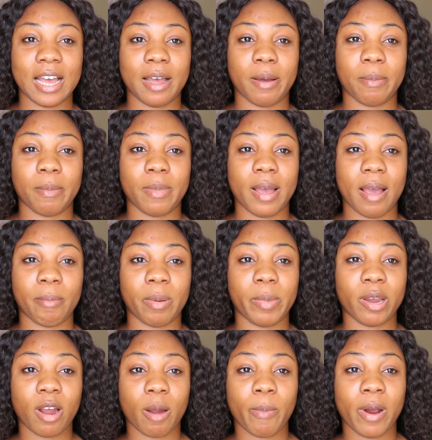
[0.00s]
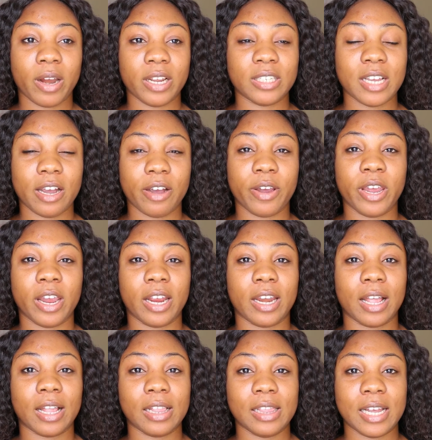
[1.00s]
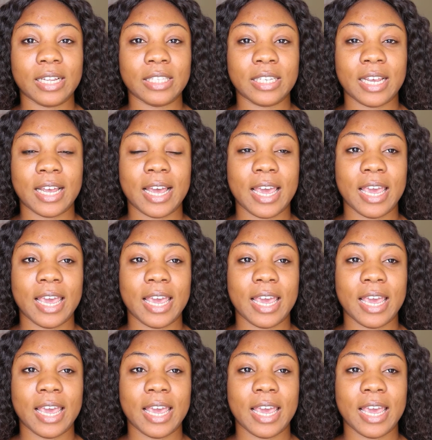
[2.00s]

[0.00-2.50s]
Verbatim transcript: I'm a makeup artist out here in Atlanta,